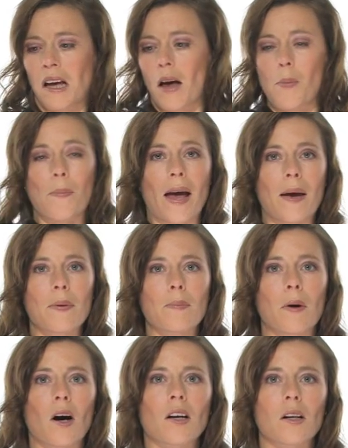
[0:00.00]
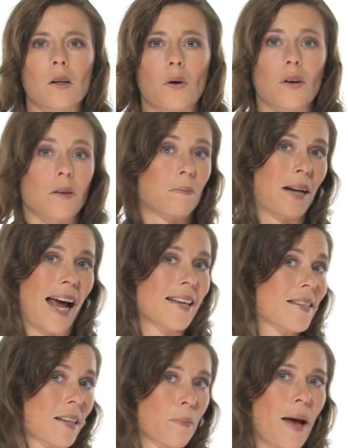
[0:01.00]
a baby bottle or
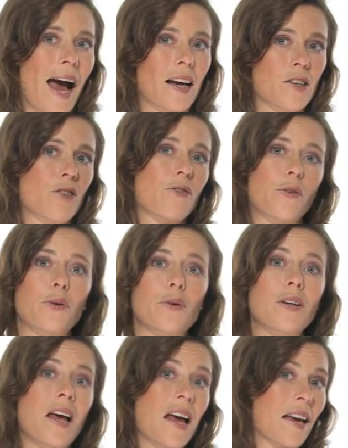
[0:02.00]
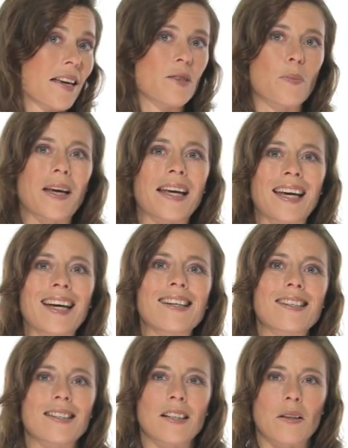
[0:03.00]
plastic packaged food is being
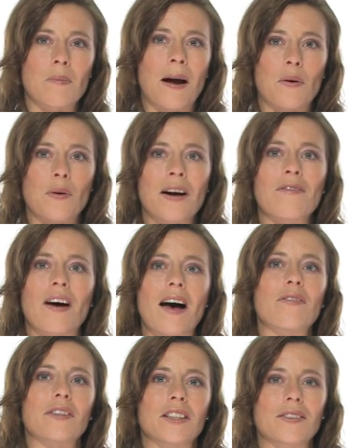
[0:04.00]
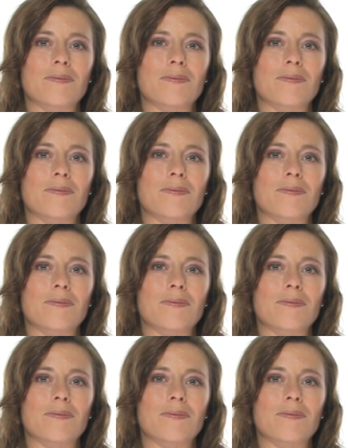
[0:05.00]
heated in the microwave oven.